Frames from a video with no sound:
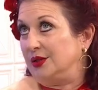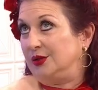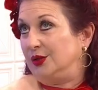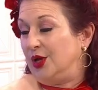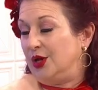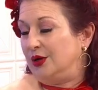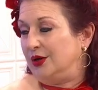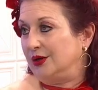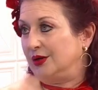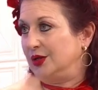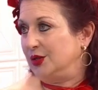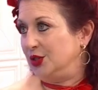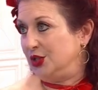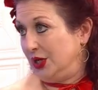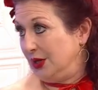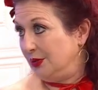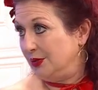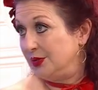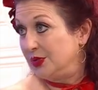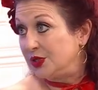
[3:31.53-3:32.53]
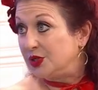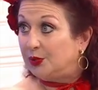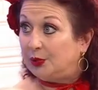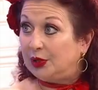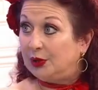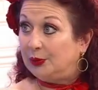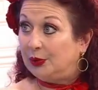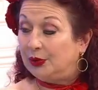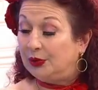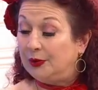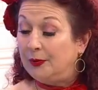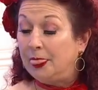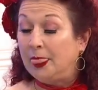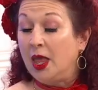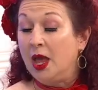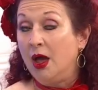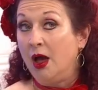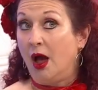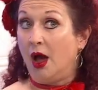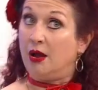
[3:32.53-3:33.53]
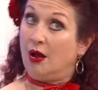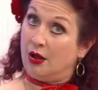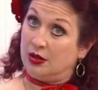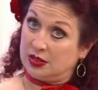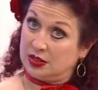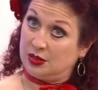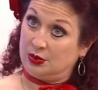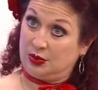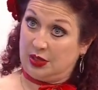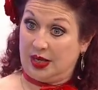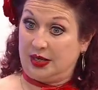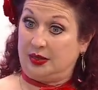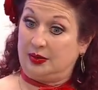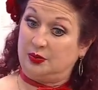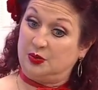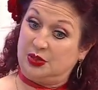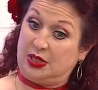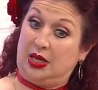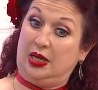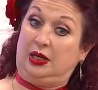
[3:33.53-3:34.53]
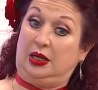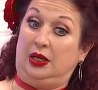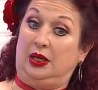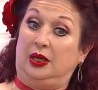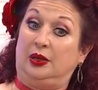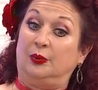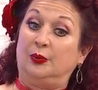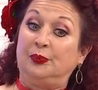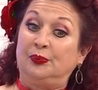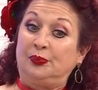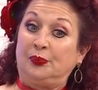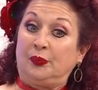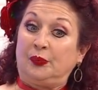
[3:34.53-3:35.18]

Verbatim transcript: long gems to people. I also like taking